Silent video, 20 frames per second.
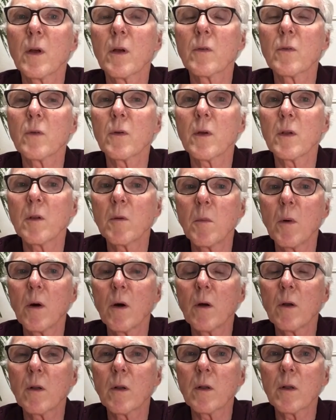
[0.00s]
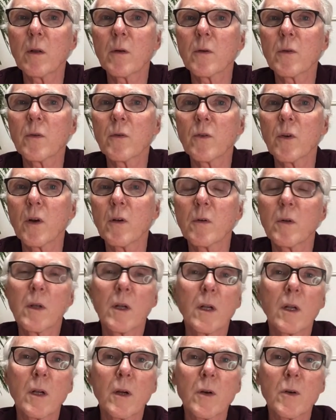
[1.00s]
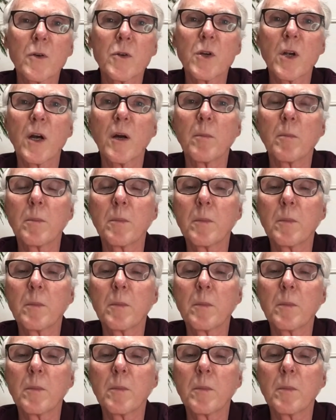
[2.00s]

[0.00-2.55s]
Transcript: So in the mall, there's generally a liquor shop,